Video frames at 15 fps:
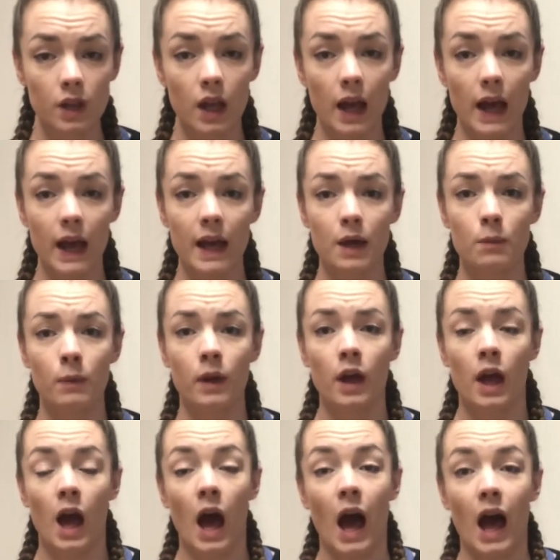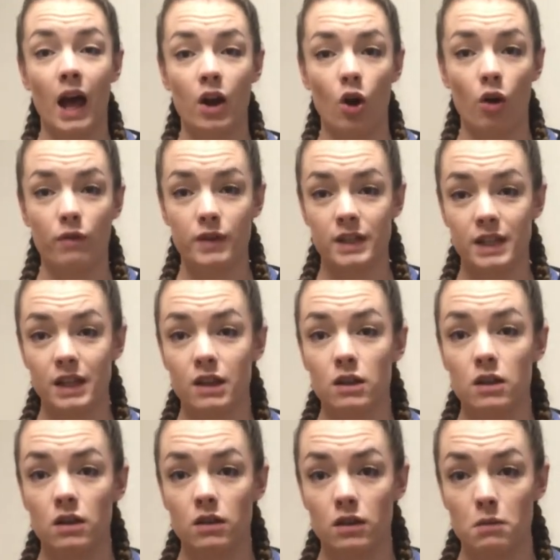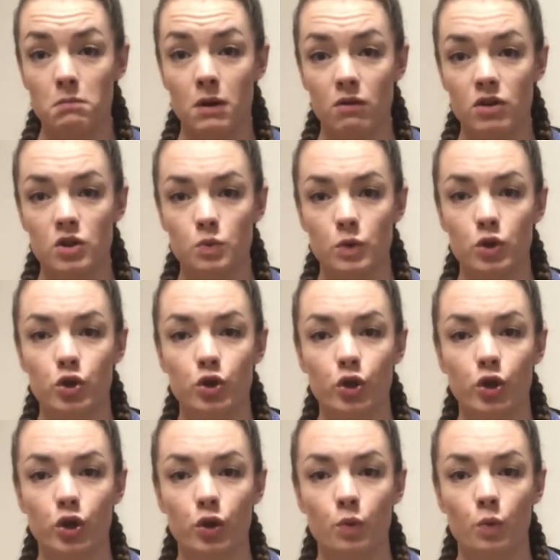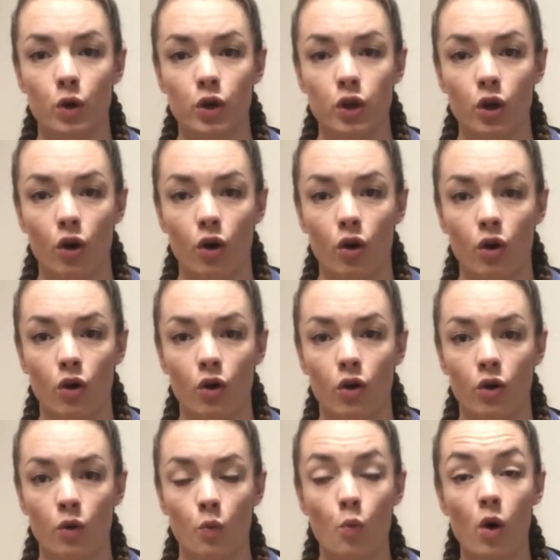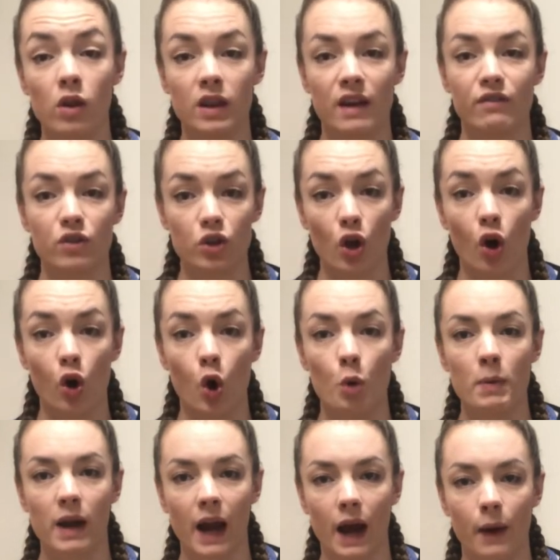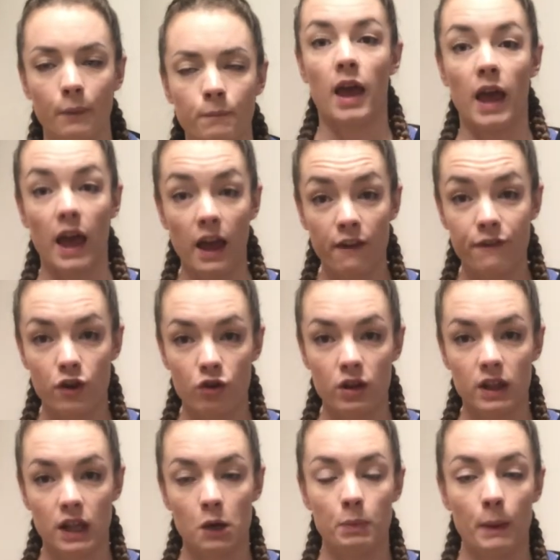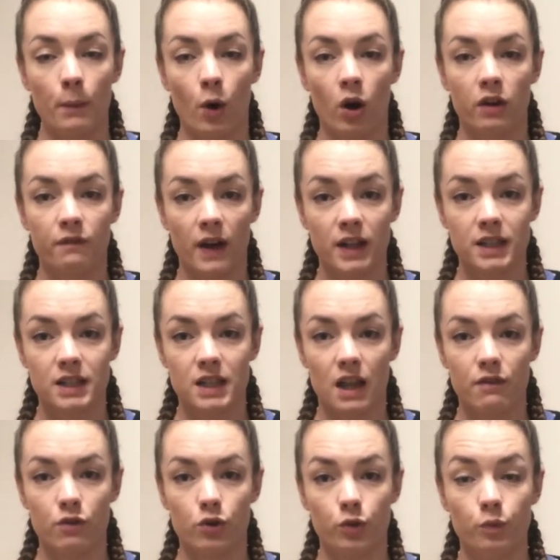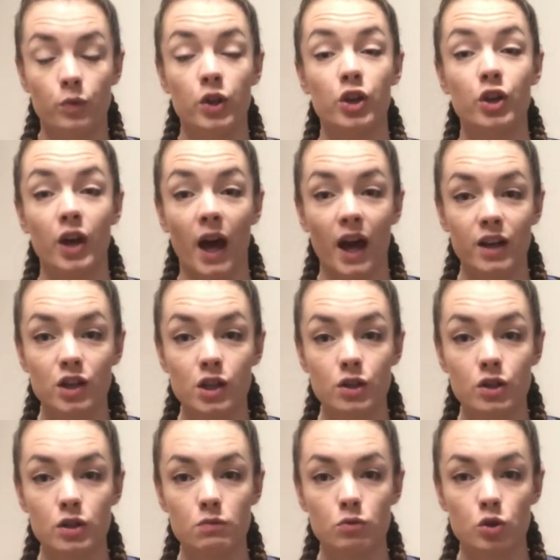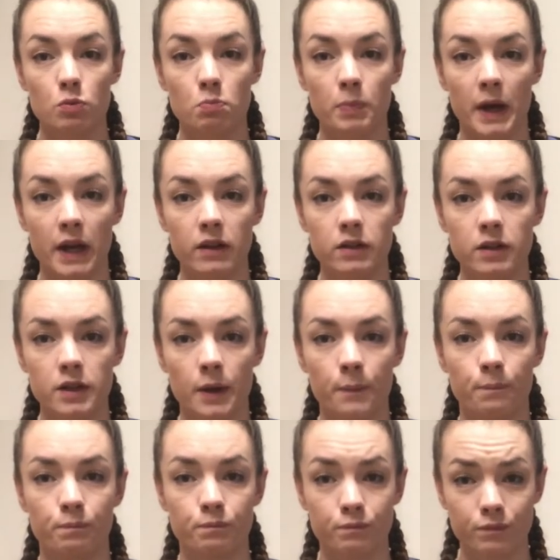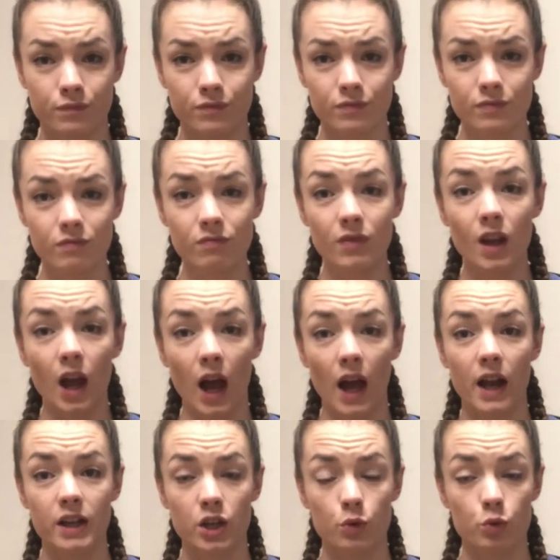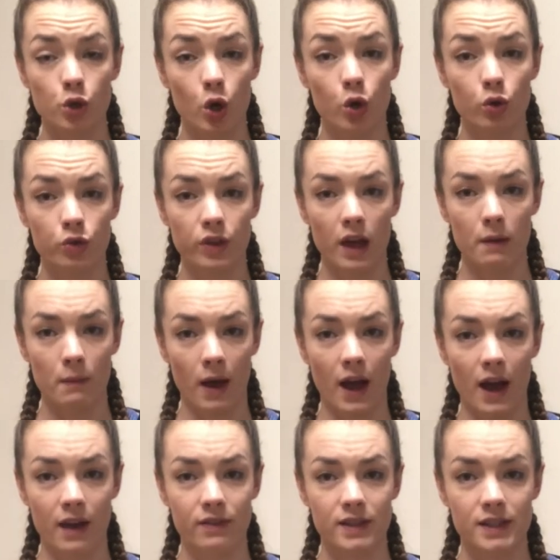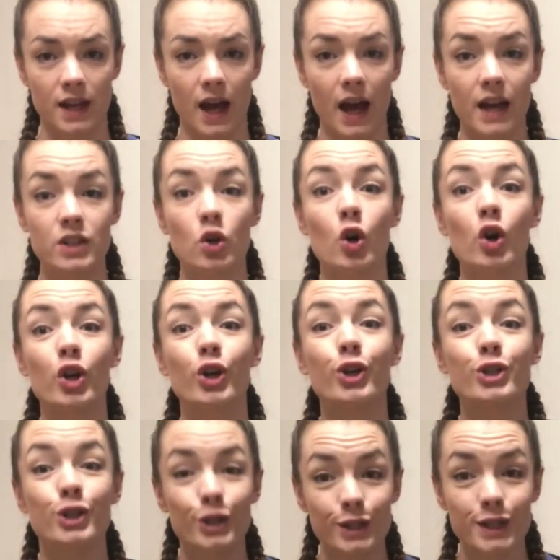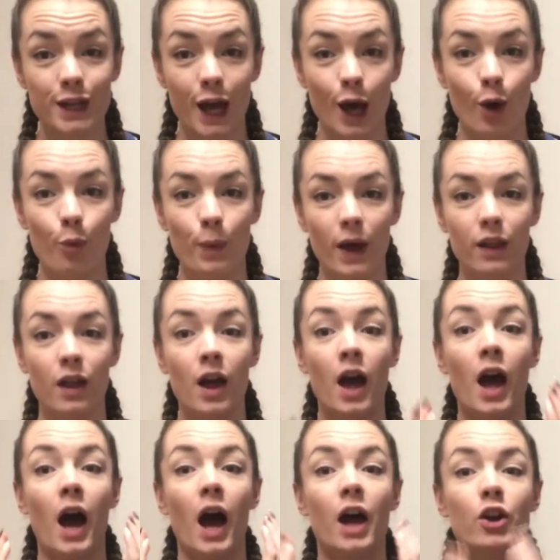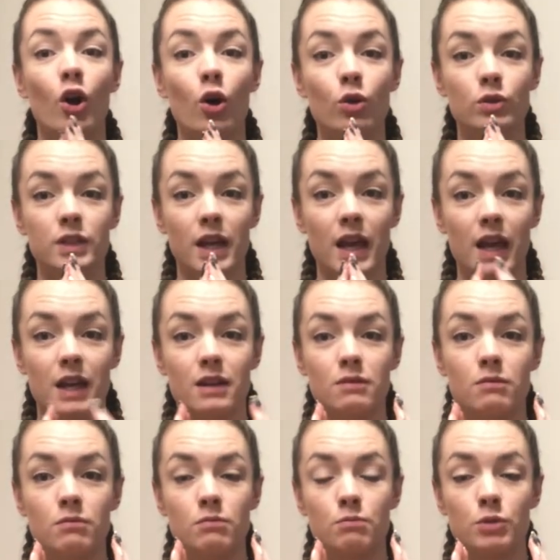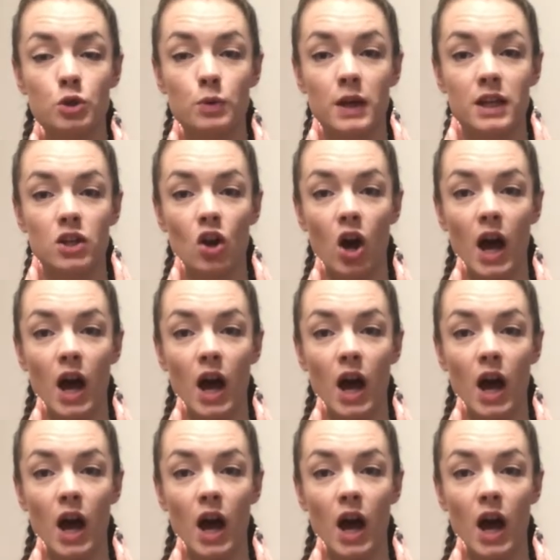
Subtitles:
And obviously the mirrors will show you what level you're coming at. If you're a little bit more advanced level, you can use some dumbbells and you would hold them either side, or you could use a kettlebell and hold it in between your